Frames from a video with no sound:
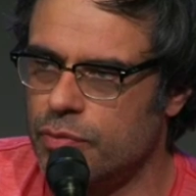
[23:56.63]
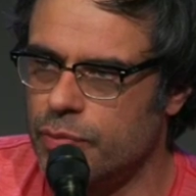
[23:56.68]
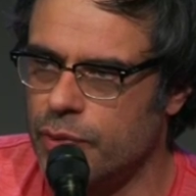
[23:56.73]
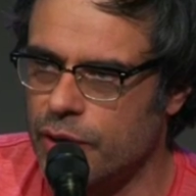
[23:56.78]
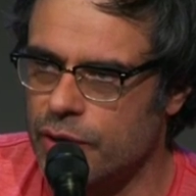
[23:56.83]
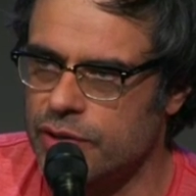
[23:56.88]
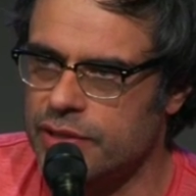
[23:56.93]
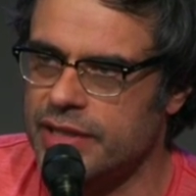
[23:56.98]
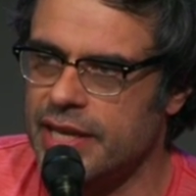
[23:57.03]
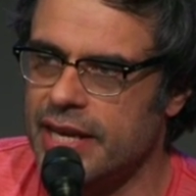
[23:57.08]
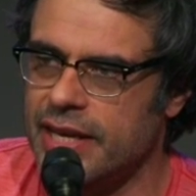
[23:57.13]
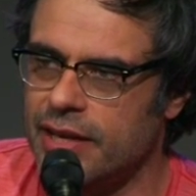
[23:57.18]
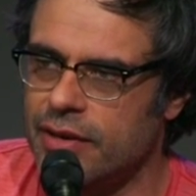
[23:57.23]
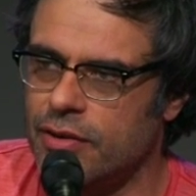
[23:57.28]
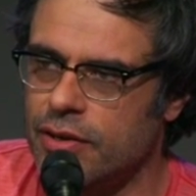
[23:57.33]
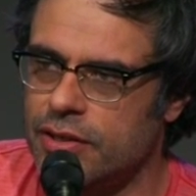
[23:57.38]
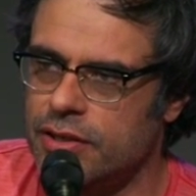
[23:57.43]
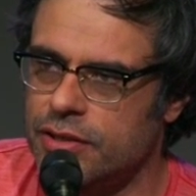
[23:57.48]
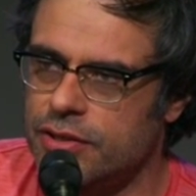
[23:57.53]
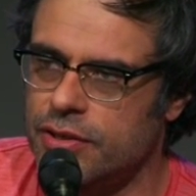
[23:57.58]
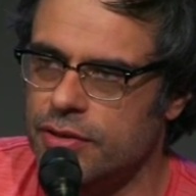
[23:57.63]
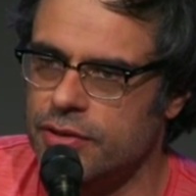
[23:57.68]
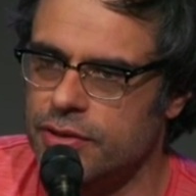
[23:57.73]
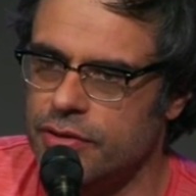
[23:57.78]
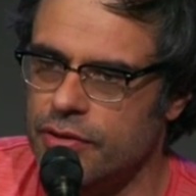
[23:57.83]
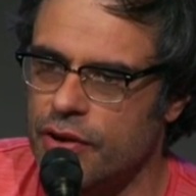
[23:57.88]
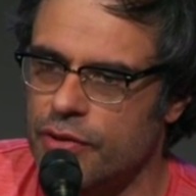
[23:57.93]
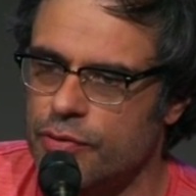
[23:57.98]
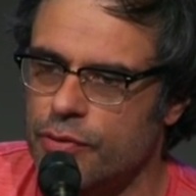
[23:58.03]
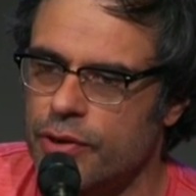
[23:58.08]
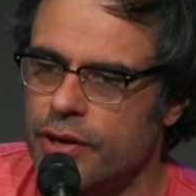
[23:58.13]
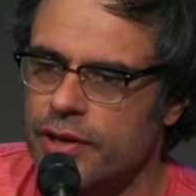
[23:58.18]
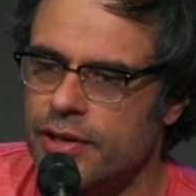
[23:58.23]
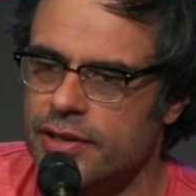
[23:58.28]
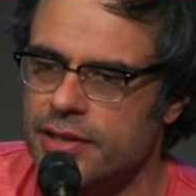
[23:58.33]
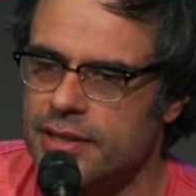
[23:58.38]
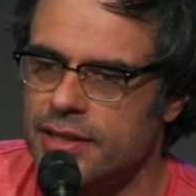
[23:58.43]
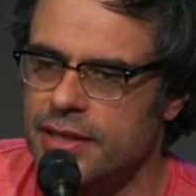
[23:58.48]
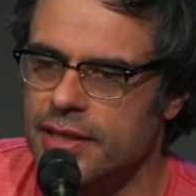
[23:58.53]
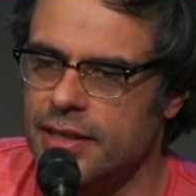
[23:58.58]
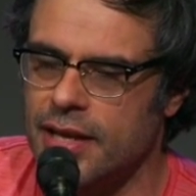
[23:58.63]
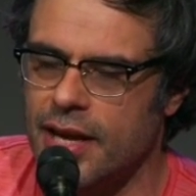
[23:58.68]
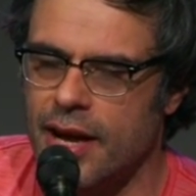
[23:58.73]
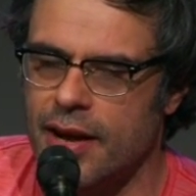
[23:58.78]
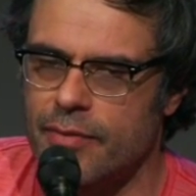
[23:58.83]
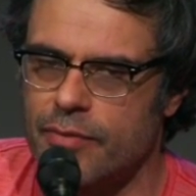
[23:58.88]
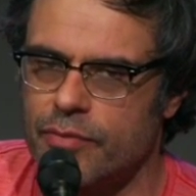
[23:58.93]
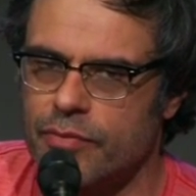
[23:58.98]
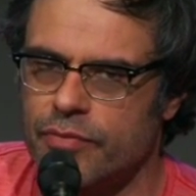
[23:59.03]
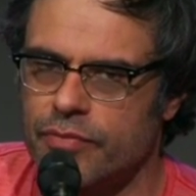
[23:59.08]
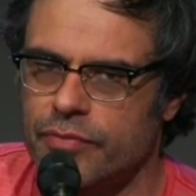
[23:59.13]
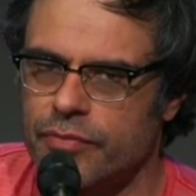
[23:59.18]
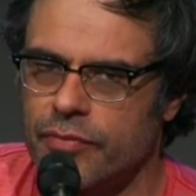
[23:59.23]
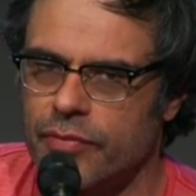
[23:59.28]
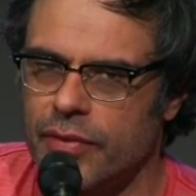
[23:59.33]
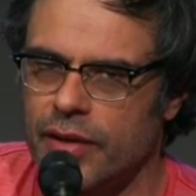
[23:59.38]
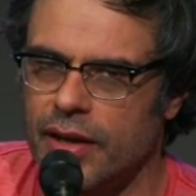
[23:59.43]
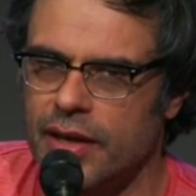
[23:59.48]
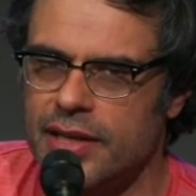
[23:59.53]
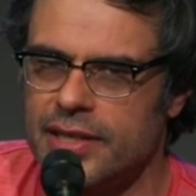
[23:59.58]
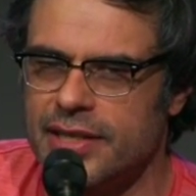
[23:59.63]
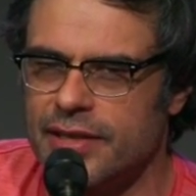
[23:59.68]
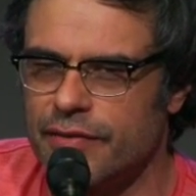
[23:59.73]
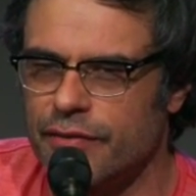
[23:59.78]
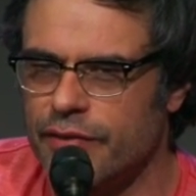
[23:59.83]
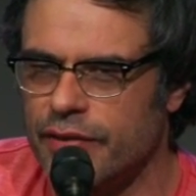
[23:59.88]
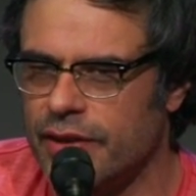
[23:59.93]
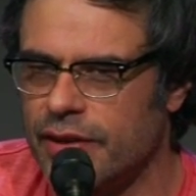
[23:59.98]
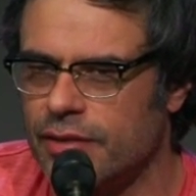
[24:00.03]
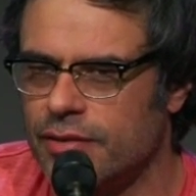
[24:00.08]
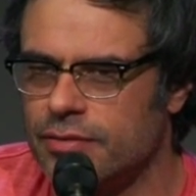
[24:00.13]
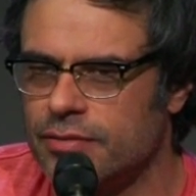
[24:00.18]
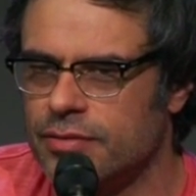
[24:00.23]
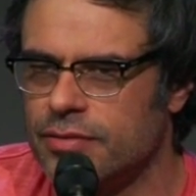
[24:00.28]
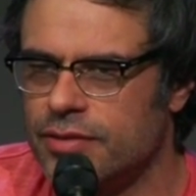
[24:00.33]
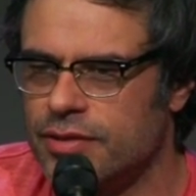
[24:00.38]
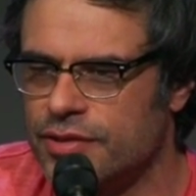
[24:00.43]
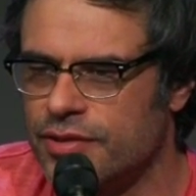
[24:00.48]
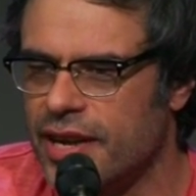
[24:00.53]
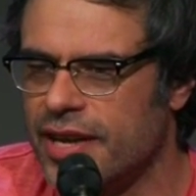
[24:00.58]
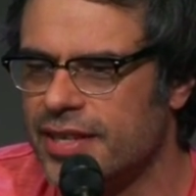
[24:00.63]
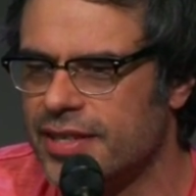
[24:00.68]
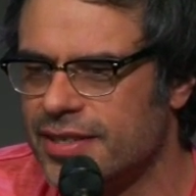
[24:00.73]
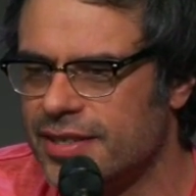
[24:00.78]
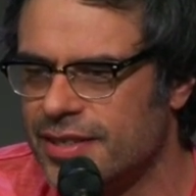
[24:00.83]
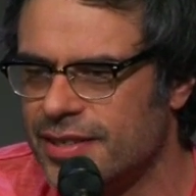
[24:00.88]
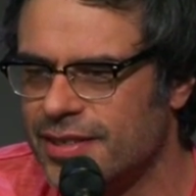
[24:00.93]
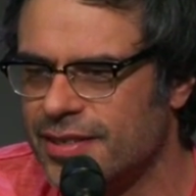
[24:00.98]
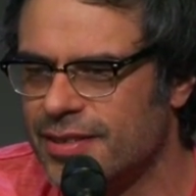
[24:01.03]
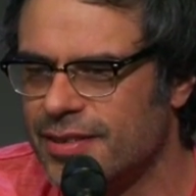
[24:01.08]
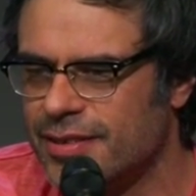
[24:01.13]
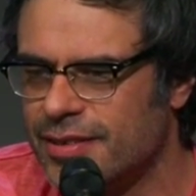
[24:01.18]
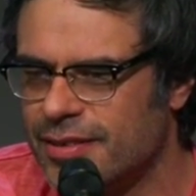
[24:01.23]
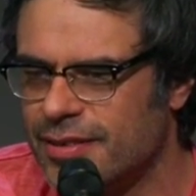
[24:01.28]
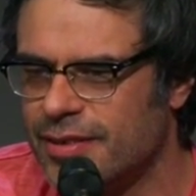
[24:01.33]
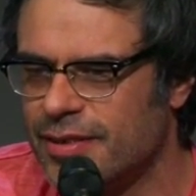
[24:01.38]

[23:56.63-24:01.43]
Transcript: because they got to choose their own words, it didn't feel strange and